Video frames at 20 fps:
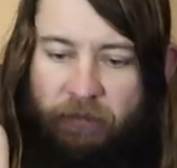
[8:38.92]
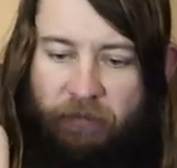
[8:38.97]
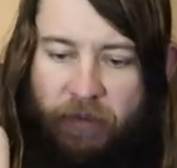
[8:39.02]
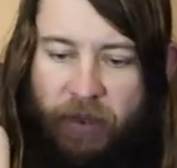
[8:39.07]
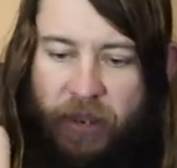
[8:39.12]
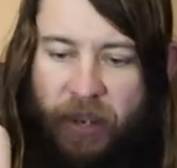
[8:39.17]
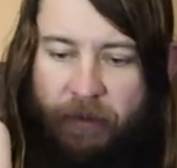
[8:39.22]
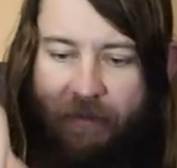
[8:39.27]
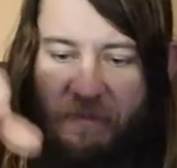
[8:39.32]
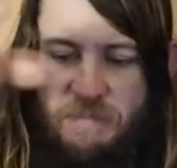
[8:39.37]

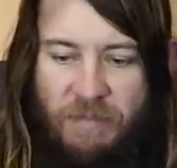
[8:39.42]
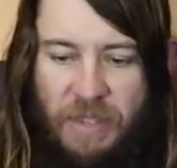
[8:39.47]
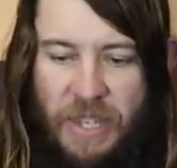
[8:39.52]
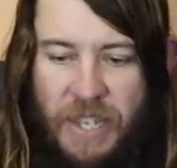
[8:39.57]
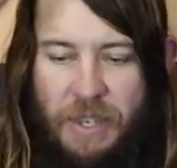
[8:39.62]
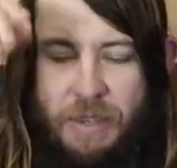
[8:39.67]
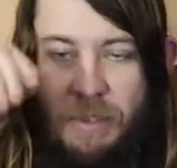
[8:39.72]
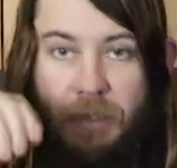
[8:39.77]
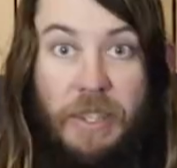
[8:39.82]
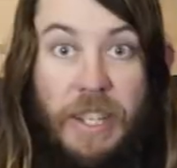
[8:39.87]
Yep,
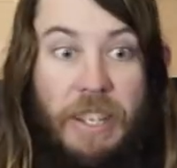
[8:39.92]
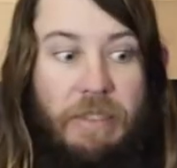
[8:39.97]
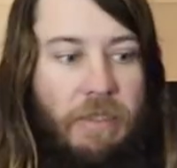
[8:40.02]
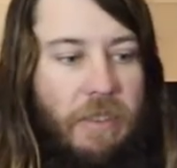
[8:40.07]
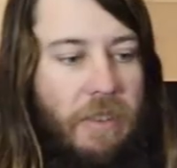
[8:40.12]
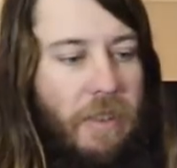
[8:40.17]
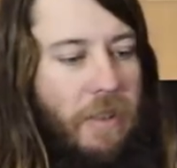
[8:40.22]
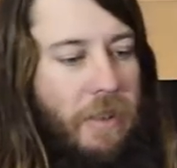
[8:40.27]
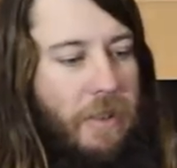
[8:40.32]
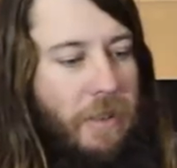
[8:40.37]
take it or leave
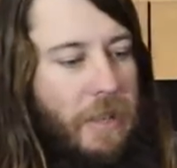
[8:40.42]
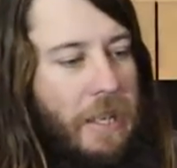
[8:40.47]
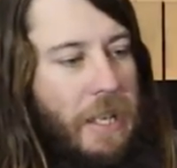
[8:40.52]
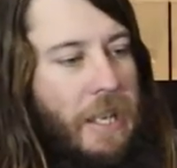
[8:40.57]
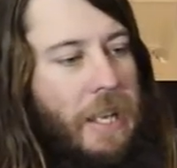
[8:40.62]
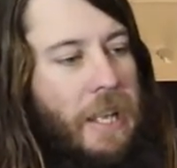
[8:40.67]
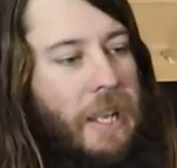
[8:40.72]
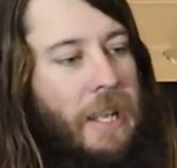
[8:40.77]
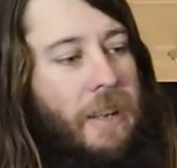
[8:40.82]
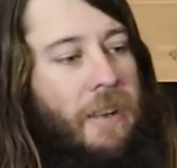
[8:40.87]
it.
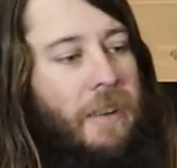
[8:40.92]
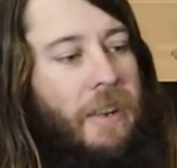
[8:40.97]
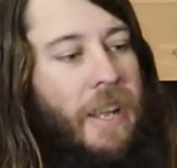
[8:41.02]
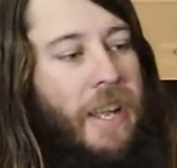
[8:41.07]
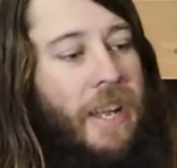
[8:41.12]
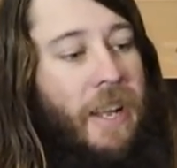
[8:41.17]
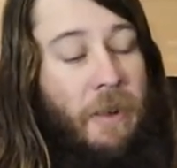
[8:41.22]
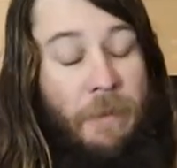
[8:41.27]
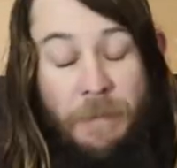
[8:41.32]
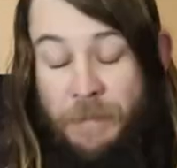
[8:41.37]

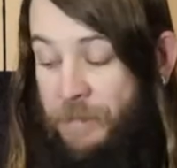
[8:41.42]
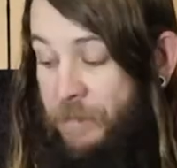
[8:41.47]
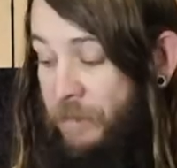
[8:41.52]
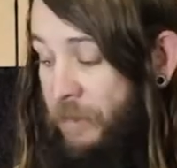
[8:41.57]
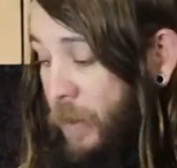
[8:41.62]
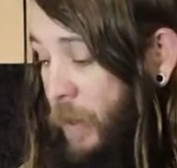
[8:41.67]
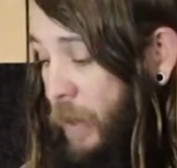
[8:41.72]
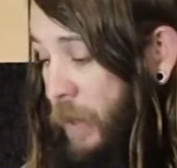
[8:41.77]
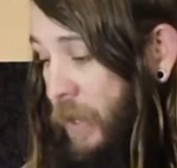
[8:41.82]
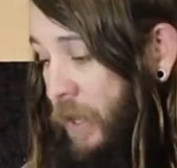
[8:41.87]
Now,
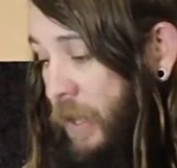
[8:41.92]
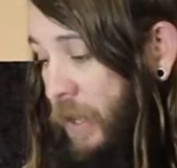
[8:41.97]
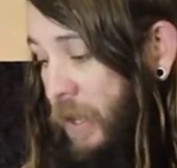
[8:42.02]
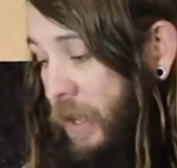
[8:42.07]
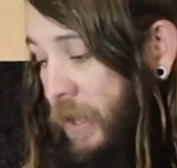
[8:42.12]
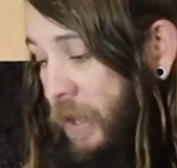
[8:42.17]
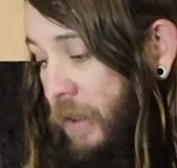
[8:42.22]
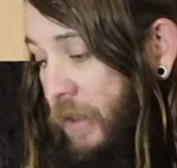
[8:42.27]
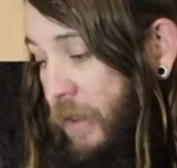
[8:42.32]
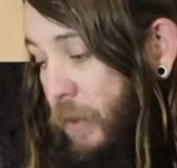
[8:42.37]

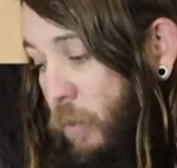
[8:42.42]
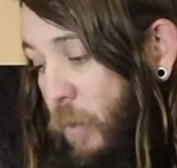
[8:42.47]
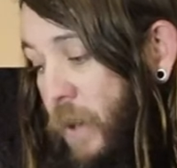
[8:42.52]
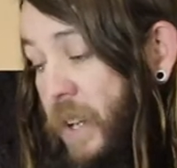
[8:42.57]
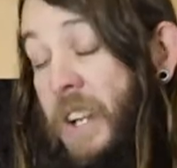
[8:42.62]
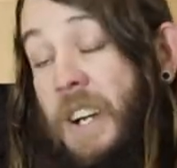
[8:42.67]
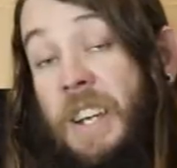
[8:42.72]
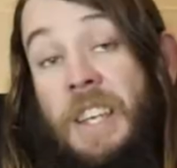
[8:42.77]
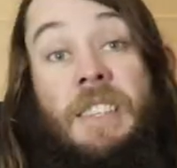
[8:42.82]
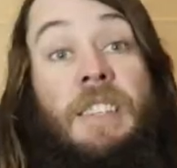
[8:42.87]
the
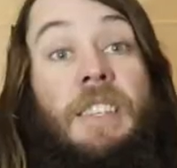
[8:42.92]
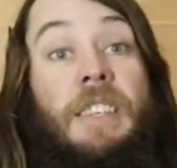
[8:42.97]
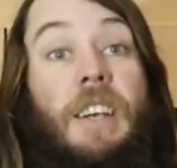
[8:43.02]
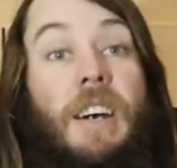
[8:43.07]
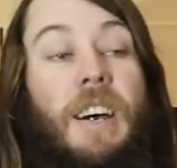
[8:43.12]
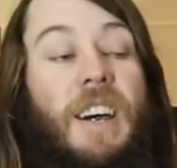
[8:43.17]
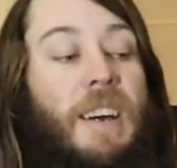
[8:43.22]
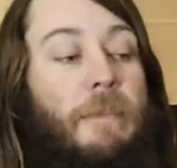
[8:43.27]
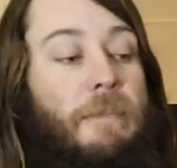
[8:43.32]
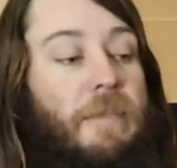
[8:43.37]
winner in the
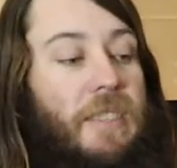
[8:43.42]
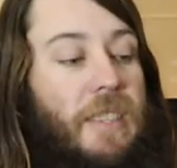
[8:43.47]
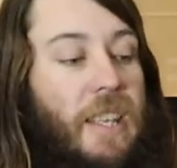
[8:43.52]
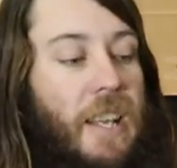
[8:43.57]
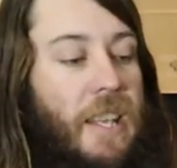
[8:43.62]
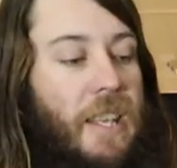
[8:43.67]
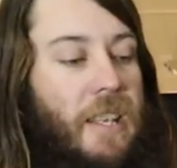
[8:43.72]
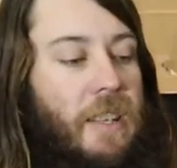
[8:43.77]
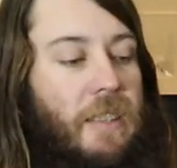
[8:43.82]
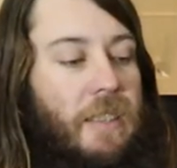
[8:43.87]
carb
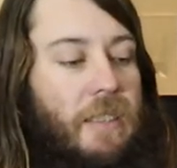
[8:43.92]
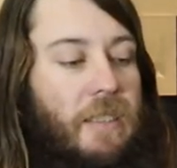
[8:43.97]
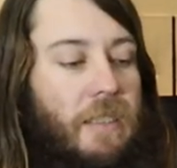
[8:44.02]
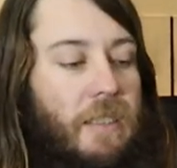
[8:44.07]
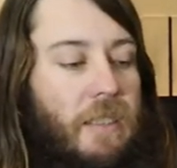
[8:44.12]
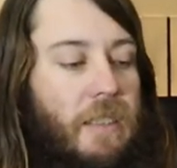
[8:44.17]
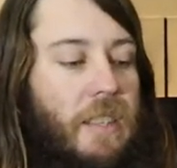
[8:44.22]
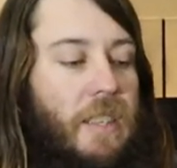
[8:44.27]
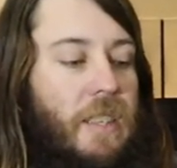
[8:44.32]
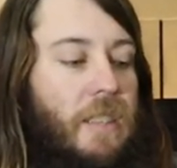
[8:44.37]

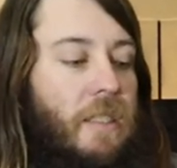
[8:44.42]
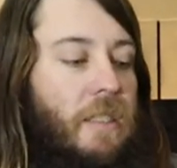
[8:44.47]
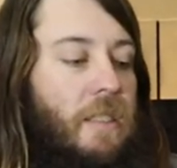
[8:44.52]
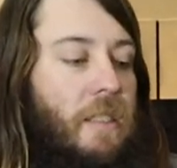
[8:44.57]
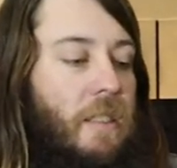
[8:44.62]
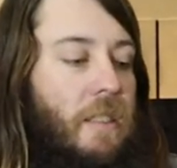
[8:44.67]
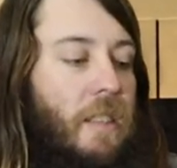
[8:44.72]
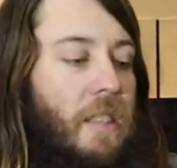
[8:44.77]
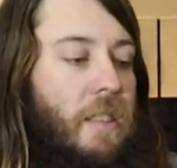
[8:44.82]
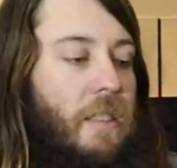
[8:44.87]
stakes
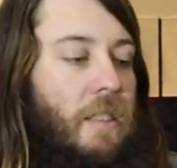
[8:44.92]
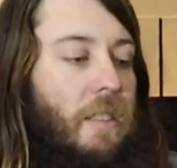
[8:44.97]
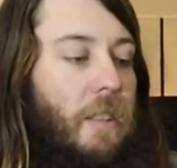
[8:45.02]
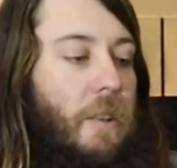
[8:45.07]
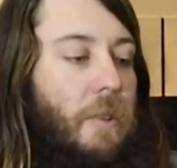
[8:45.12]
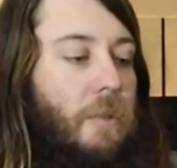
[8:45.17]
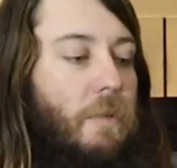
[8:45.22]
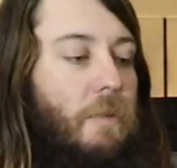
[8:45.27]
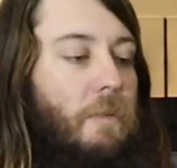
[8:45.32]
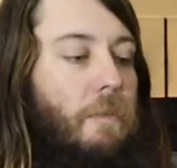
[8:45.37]
is this
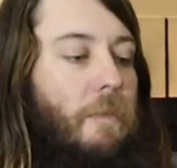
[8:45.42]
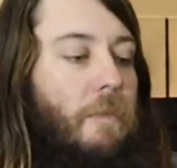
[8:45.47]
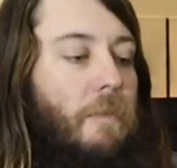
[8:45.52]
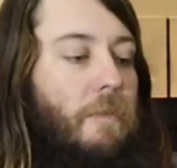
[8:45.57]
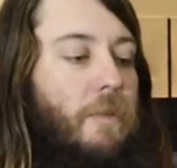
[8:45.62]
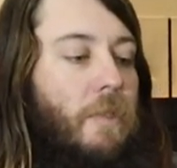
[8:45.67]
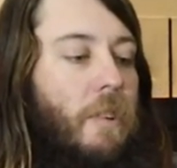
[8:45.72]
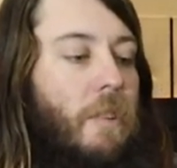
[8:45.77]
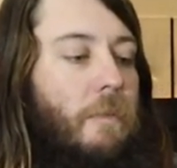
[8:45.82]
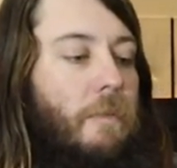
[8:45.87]
local
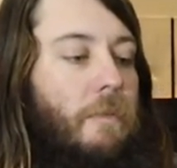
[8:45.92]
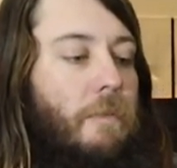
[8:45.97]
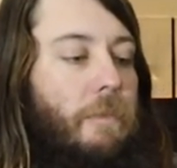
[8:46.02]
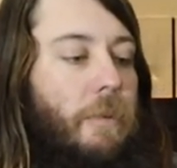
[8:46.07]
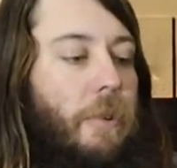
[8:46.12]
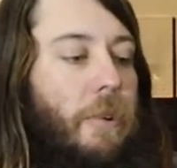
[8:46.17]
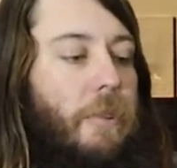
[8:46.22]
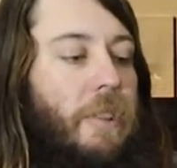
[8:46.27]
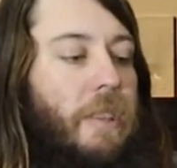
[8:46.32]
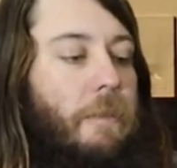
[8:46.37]
drop,
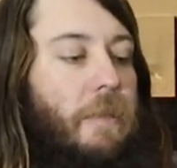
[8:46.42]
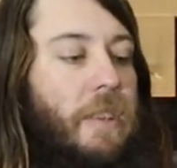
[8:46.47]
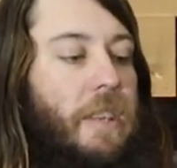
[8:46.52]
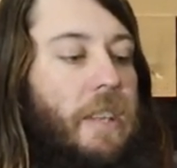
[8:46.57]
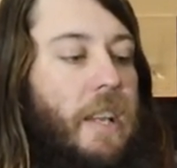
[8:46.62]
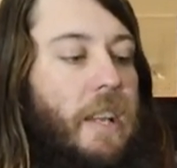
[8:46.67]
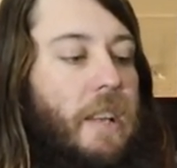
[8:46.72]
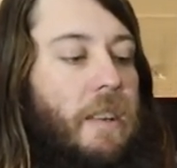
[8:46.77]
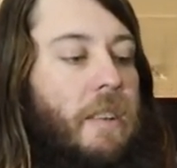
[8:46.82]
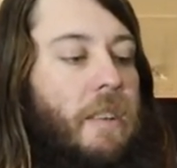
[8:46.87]
Burleigh
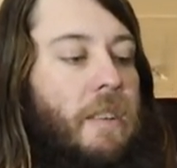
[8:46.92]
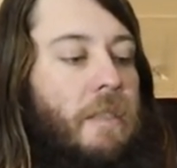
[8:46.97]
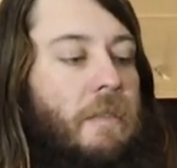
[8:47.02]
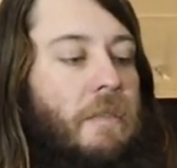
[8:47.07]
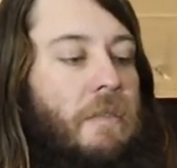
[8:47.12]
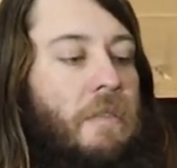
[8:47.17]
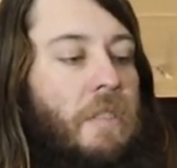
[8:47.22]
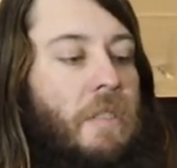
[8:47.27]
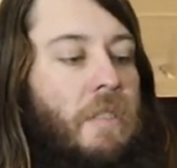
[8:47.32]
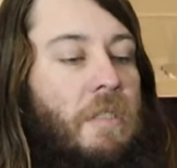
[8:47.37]
BigHead
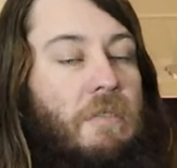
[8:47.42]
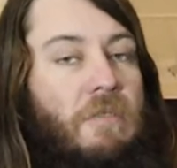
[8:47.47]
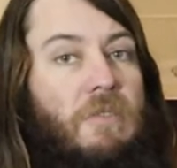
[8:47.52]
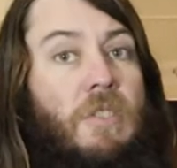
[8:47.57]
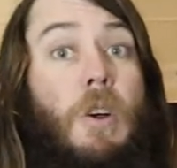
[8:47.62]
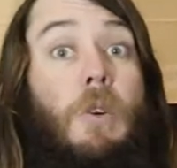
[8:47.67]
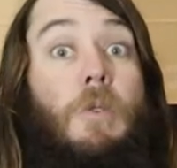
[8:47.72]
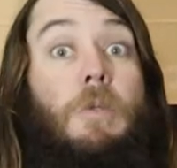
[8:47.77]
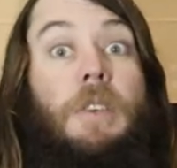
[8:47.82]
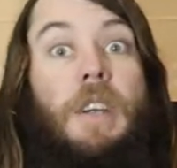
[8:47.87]

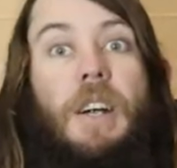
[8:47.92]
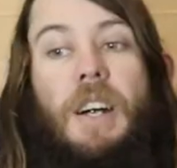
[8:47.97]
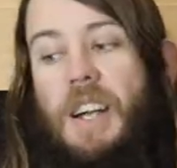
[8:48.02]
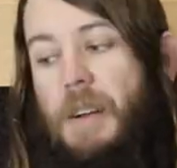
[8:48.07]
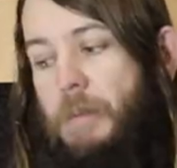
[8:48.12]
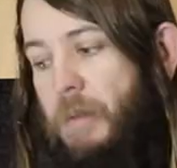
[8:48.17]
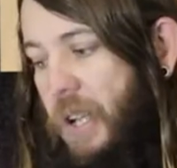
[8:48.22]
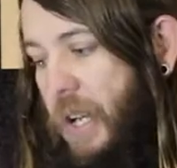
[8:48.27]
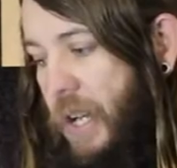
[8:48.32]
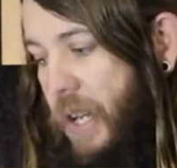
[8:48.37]
No
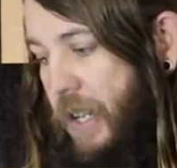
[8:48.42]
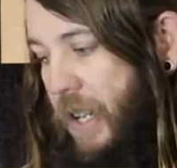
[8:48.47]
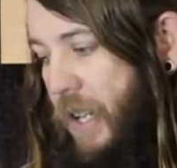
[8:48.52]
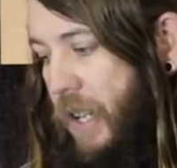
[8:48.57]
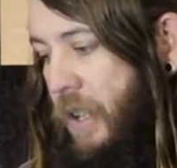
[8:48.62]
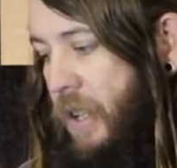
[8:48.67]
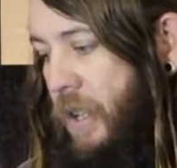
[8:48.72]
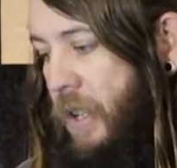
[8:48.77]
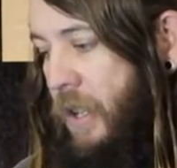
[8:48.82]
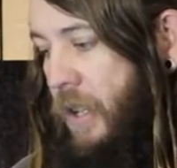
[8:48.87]
Carb
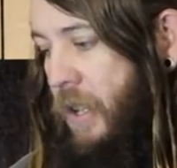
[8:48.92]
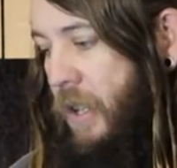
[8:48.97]
Lager.